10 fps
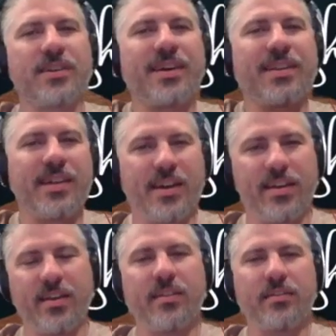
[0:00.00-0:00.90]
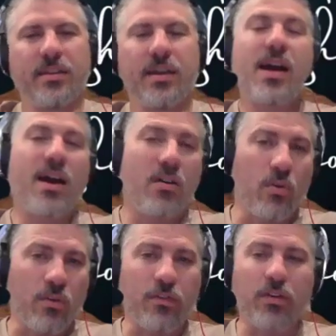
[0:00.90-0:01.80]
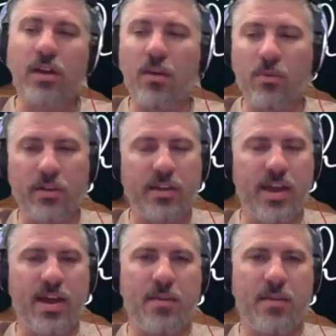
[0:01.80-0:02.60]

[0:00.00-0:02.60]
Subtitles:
in that Al Horford got one, yeah.